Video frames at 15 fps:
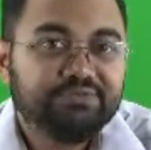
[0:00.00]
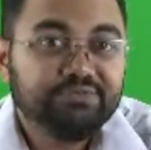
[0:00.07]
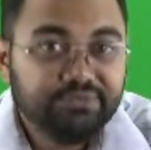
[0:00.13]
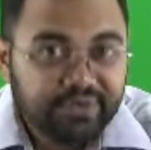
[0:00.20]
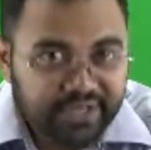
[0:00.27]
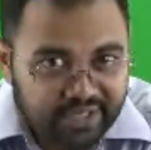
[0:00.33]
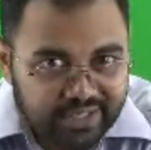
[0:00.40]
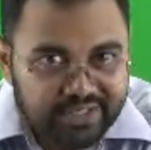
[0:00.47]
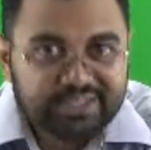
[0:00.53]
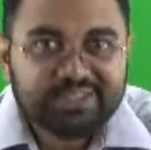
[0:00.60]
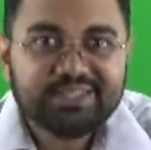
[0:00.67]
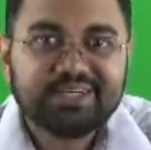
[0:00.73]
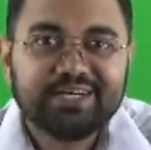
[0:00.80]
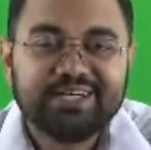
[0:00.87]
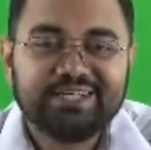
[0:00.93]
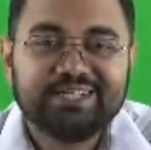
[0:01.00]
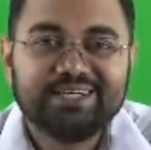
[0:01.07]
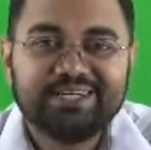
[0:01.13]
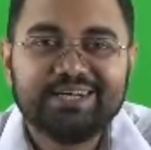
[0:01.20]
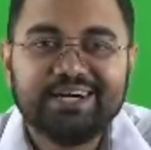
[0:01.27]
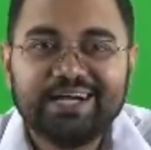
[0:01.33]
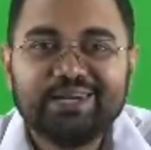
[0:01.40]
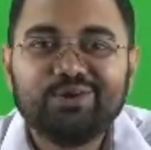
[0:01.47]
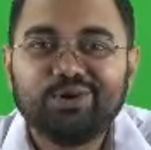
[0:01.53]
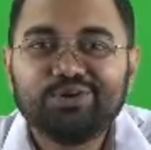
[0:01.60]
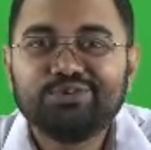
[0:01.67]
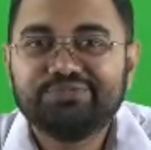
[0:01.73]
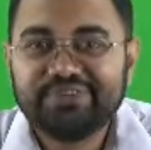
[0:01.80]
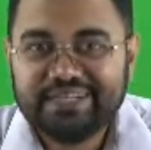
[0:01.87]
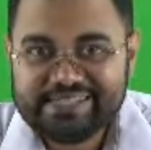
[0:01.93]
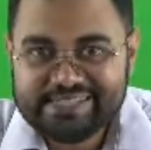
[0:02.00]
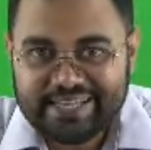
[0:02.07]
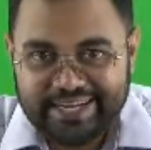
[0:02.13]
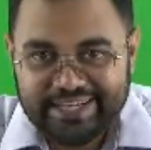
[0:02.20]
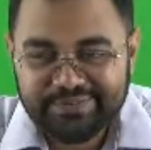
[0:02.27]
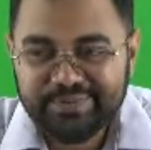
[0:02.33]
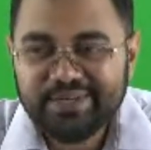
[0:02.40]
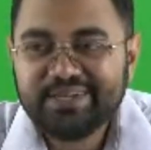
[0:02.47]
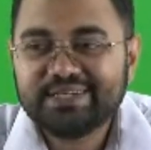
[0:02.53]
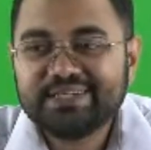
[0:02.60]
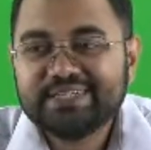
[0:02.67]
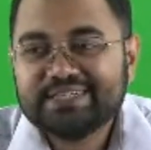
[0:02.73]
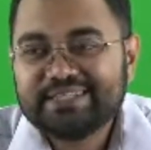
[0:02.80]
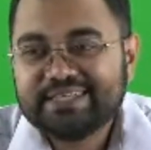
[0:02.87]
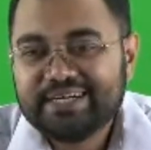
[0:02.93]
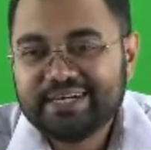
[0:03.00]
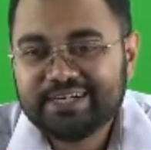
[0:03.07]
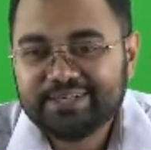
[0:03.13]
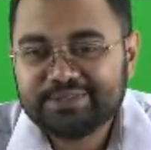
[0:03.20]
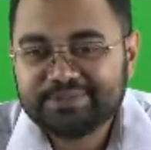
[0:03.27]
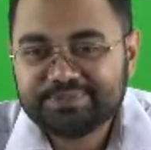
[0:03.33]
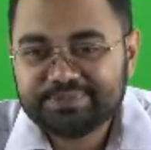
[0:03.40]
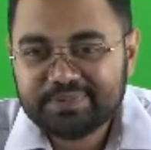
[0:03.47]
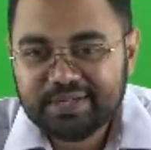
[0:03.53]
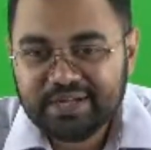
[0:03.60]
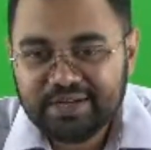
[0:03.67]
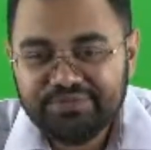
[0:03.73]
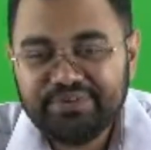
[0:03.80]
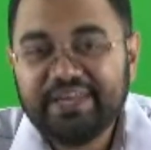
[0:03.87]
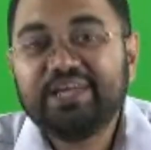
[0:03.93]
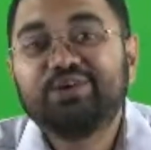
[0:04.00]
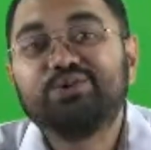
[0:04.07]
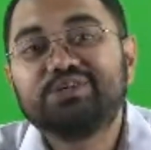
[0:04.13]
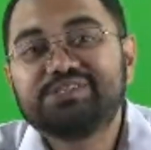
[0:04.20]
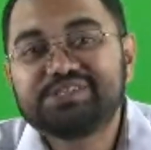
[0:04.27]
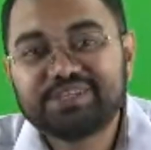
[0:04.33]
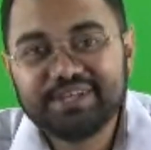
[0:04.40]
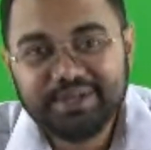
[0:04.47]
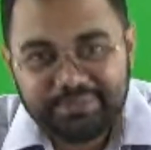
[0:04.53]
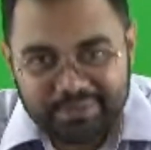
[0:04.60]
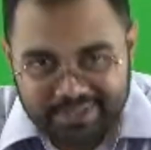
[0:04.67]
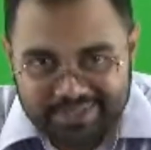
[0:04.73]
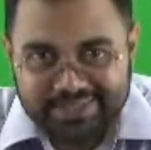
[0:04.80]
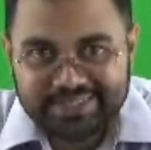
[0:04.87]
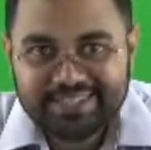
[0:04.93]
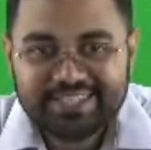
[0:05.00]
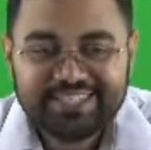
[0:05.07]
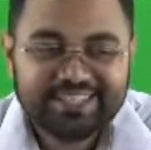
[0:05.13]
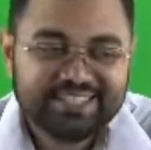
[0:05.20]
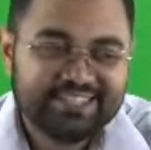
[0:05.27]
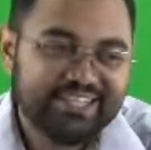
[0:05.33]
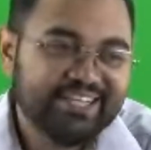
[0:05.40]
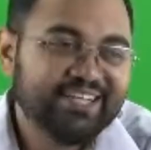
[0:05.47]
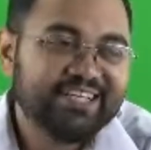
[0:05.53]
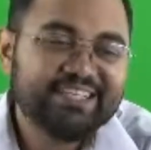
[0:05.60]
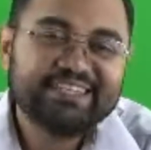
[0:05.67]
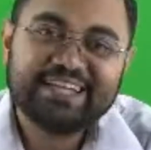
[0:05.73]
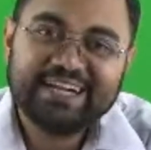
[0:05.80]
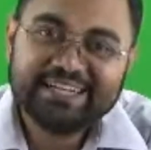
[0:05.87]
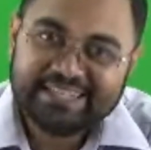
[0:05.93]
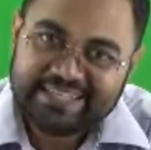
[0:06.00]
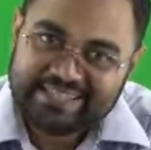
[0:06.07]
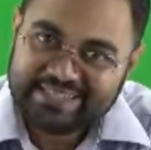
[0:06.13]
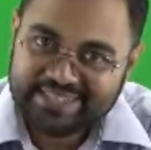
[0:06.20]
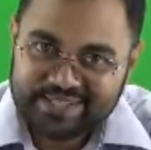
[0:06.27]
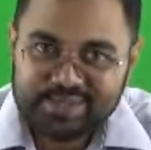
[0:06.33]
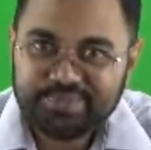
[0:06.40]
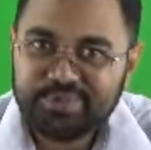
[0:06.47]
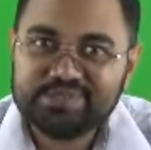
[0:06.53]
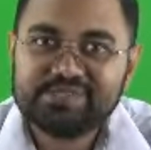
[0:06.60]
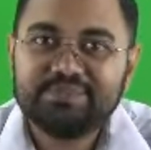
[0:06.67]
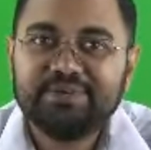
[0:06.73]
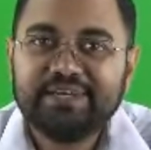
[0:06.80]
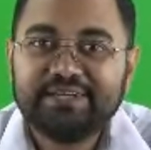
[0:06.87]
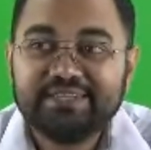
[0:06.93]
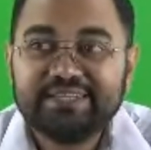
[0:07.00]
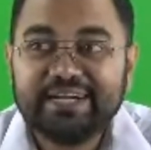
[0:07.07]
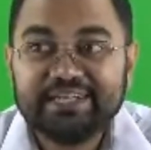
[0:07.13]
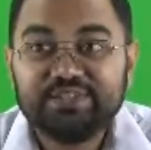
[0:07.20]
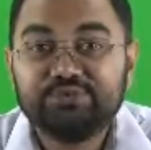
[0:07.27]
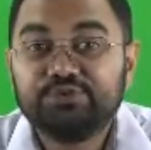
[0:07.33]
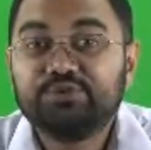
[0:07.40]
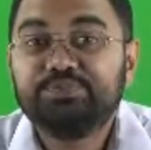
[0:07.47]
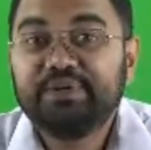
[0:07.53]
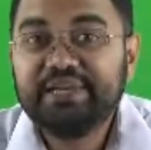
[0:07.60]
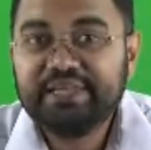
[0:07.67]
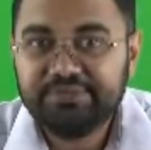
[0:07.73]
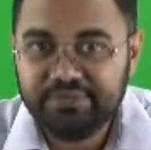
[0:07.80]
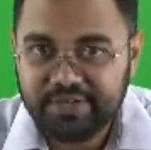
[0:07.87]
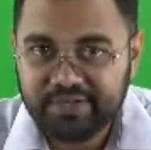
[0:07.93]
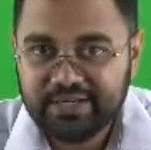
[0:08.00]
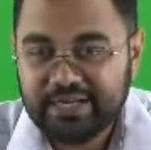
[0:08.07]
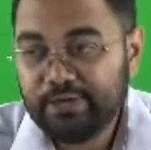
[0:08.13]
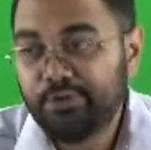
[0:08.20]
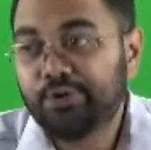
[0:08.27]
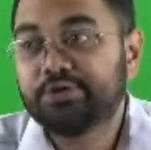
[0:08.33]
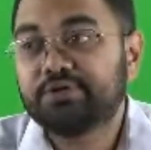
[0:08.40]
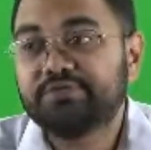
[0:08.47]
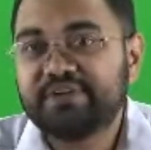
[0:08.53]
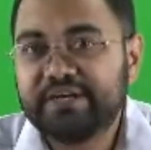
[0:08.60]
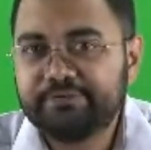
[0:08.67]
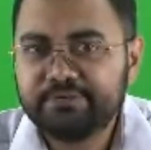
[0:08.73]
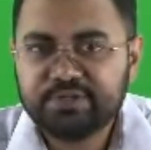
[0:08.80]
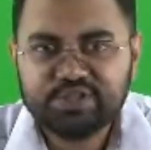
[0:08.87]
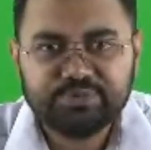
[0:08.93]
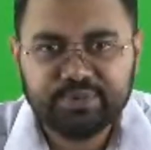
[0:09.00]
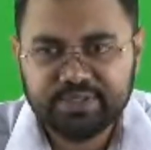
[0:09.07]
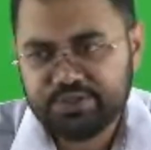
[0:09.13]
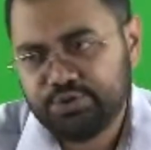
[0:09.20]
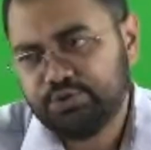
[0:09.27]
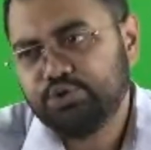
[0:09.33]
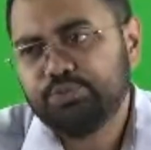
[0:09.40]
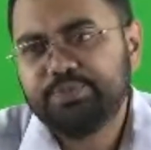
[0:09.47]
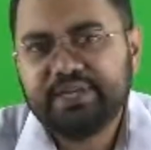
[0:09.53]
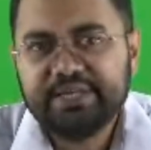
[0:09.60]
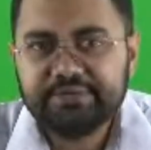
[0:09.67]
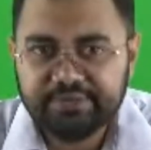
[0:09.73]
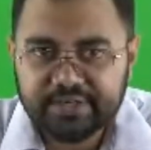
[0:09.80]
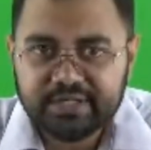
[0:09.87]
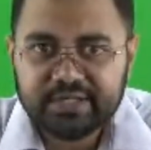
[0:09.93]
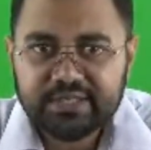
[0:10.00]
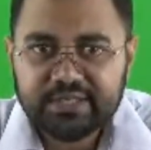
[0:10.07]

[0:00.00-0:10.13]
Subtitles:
vigor, a lot of excitement, uh, a very good script, then in that case there's a possibility that you would believe it. A lot of advertisements, you do believe it,